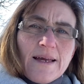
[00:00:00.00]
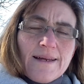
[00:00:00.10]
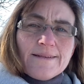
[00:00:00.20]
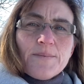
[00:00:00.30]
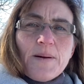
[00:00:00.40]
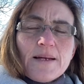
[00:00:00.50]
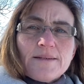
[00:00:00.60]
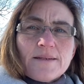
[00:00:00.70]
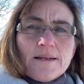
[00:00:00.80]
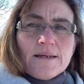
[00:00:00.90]

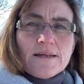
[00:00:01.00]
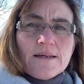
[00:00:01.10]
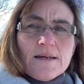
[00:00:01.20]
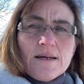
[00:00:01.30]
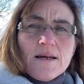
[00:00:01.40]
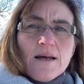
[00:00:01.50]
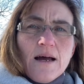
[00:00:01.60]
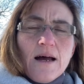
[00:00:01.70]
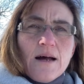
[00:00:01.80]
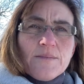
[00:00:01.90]
independently,
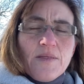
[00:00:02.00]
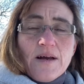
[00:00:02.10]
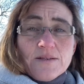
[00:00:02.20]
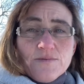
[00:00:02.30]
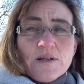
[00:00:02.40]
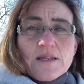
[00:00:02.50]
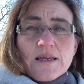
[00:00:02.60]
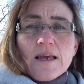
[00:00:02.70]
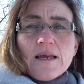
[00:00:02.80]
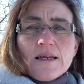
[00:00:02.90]
and that's really the
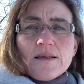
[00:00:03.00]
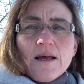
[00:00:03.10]
key.